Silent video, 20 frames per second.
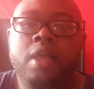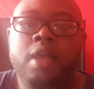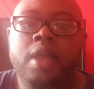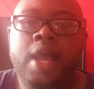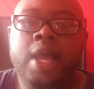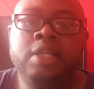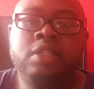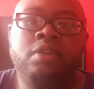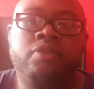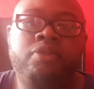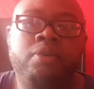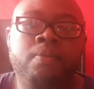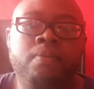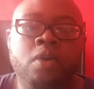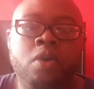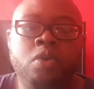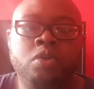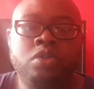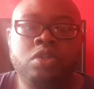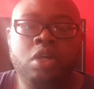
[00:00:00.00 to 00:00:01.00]
As the film
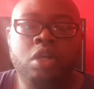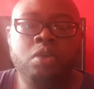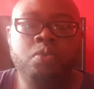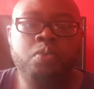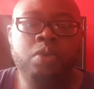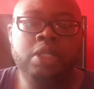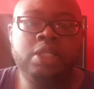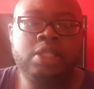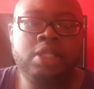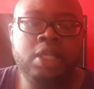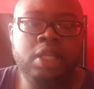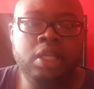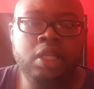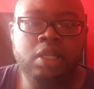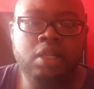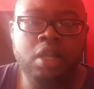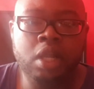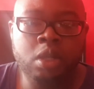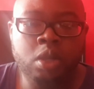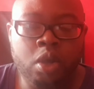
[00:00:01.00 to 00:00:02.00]
goes on, we
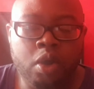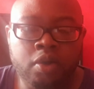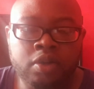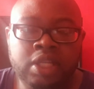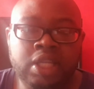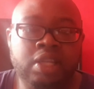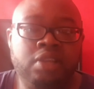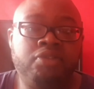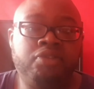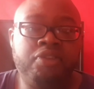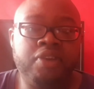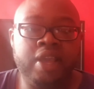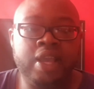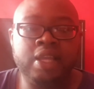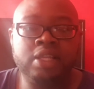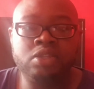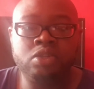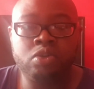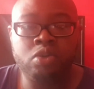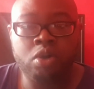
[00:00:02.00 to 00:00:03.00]
see a lot of these
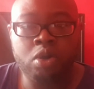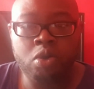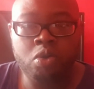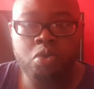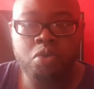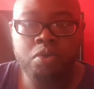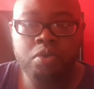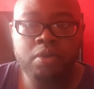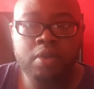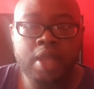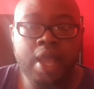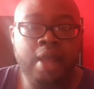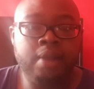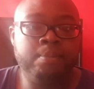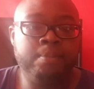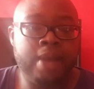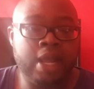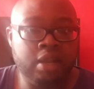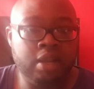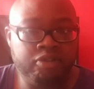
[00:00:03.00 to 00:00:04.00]
fears grow
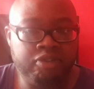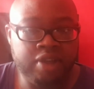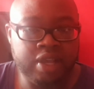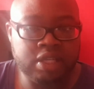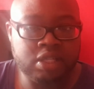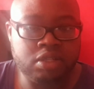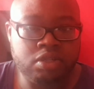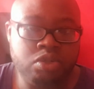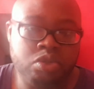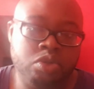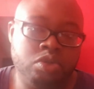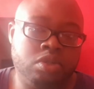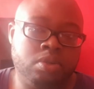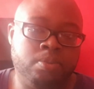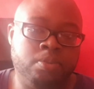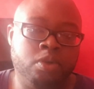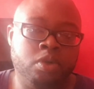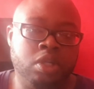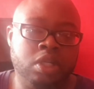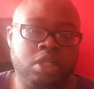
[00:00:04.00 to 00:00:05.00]
and manifest due to
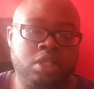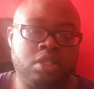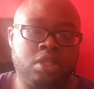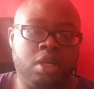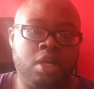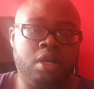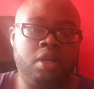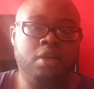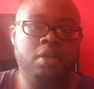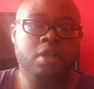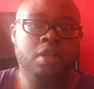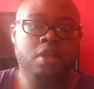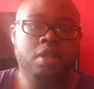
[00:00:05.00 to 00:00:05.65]
Morningstar.